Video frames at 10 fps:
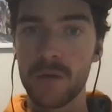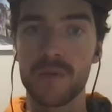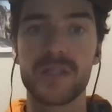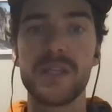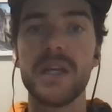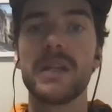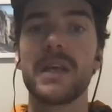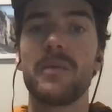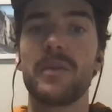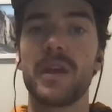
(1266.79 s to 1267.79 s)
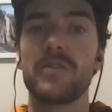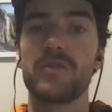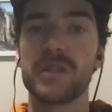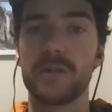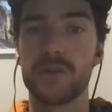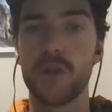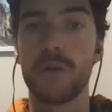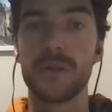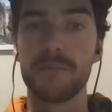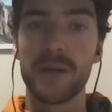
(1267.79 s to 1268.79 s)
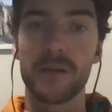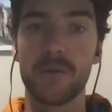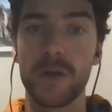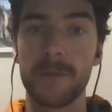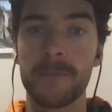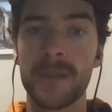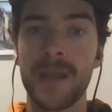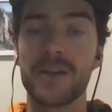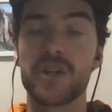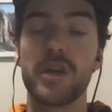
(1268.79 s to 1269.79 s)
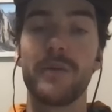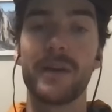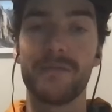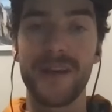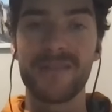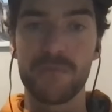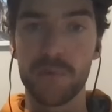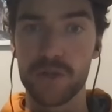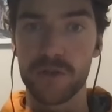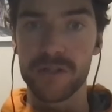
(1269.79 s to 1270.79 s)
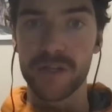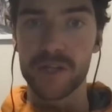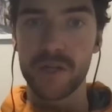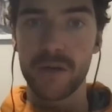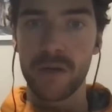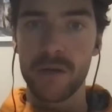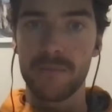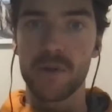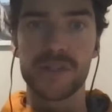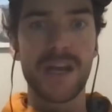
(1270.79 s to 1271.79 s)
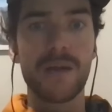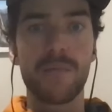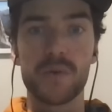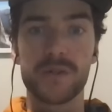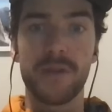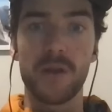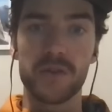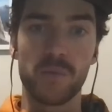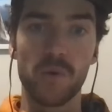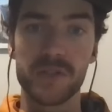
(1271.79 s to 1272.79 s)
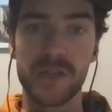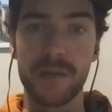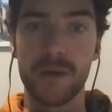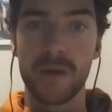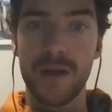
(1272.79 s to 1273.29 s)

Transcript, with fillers: We're seeing that with countries that are adopting Bitcoin and showing a favorable jurisdiction because capital is flowing towards them.